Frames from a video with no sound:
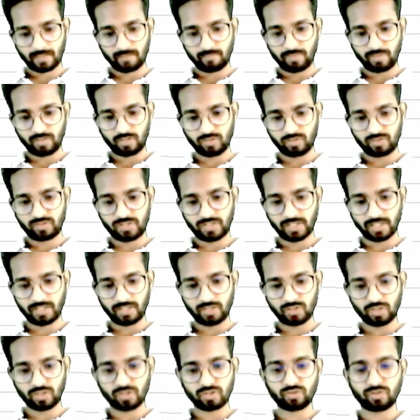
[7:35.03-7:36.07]
because
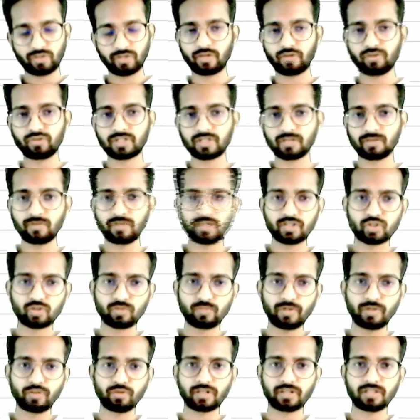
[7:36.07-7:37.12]
check is also negotiable
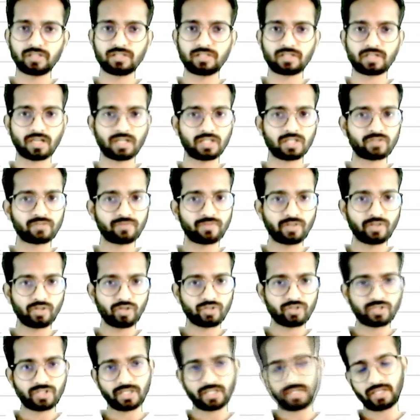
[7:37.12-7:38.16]
instrument you can transfer
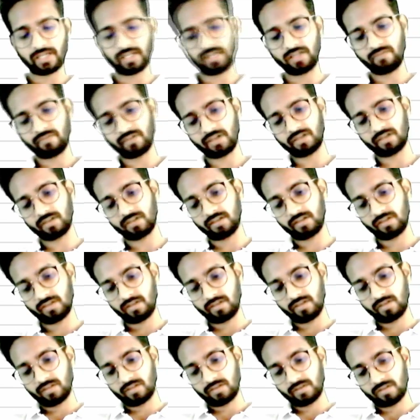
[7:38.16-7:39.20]
your check anywhere
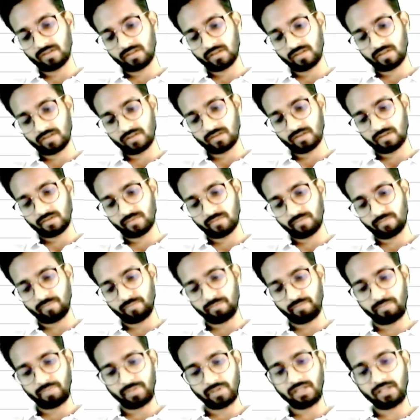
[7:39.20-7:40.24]

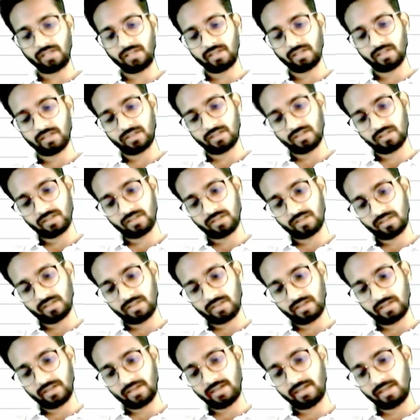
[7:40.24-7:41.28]
b
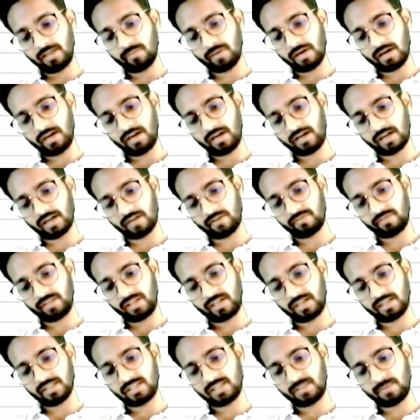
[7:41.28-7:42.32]
demand draft the
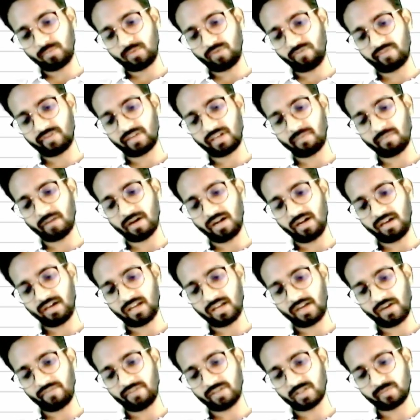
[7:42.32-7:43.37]
concept of demand
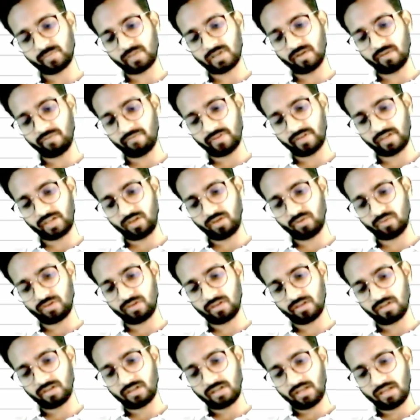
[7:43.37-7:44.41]
draft has become very
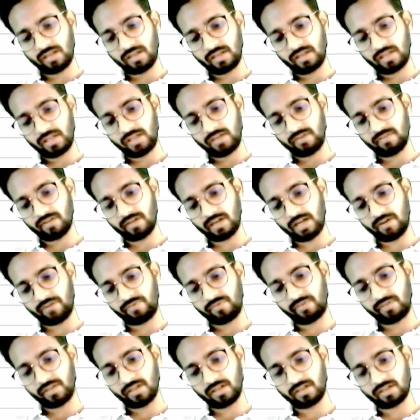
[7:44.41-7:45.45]
old even
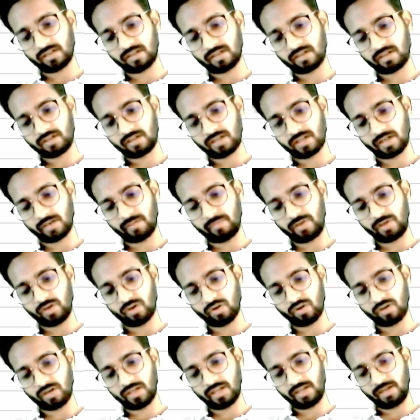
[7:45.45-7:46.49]
after coming
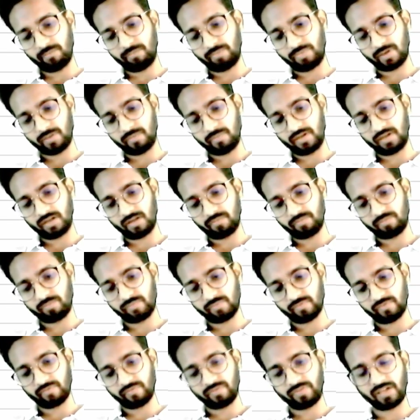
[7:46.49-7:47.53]
online payment
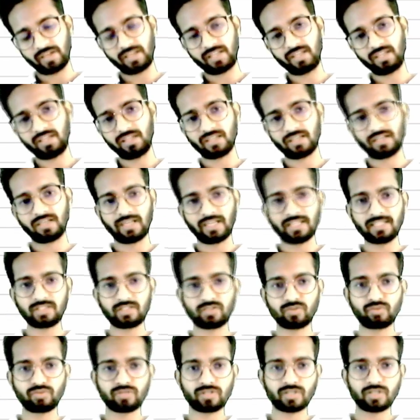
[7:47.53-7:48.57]
very less
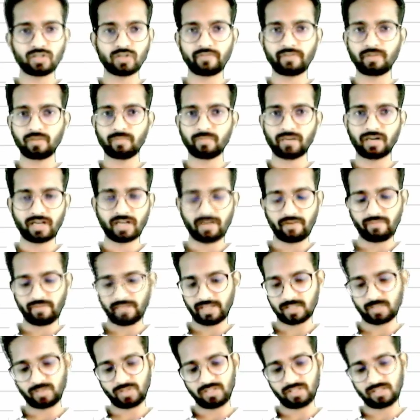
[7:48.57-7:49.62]
usage of demand draft
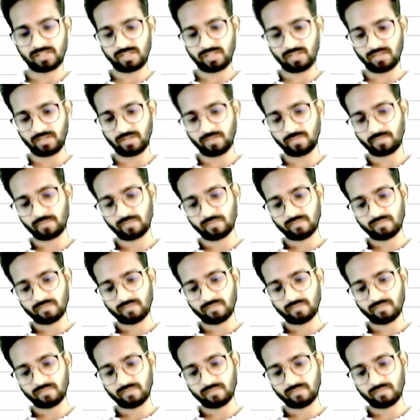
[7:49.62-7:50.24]
has been seen.